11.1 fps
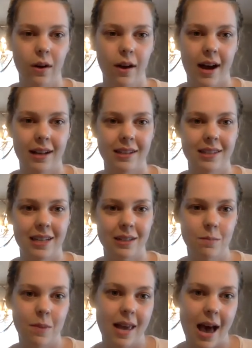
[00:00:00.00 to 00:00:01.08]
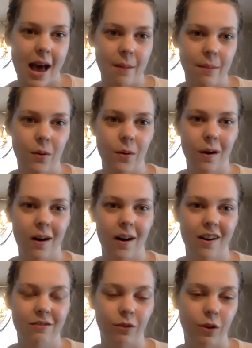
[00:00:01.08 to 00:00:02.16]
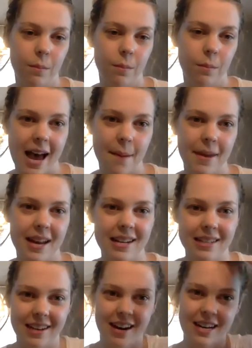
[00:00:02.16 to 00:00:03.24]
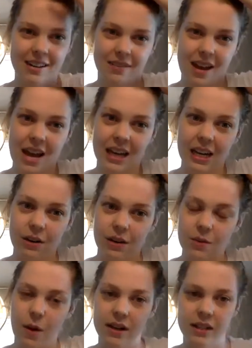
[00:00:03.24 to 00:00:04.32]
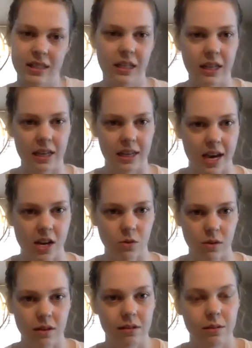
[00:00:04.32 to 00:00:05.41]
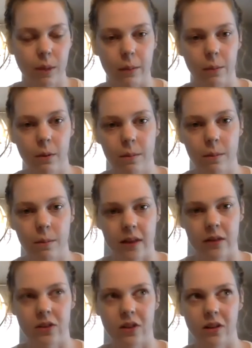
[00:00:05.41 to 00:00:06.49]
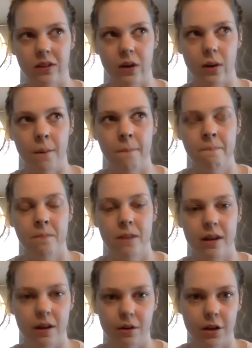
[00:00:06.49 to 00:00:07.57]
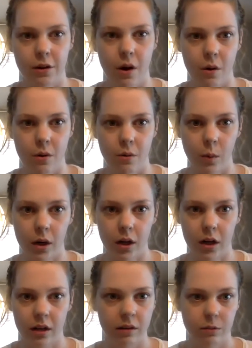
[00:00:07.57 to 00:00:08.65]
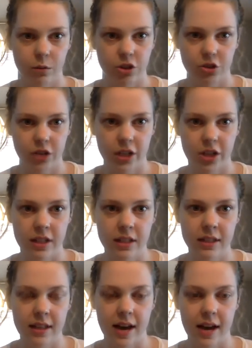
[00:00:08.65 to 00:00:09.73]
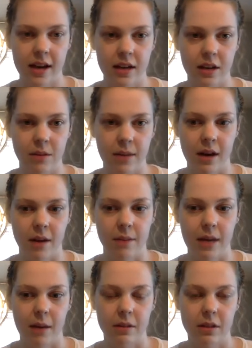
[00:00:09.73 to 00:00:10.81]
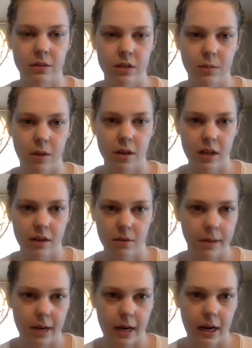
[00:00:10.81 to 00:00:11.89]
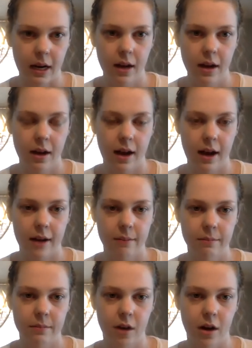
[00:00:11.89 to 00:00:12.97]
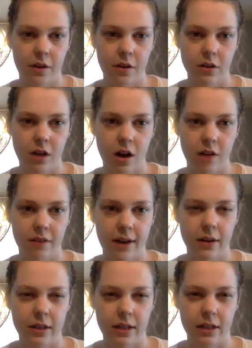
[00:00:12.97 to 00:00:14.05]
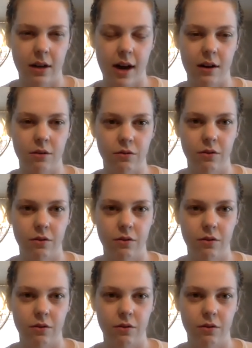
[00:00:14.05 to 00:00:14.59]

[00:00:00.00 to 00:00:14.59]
at 6 p.m. or 4 p.m. And it's kind of, you want to still engage with those people, but then there's also, your own work restrictions that you may not be able to respond to everybody on those off hours, and you kind of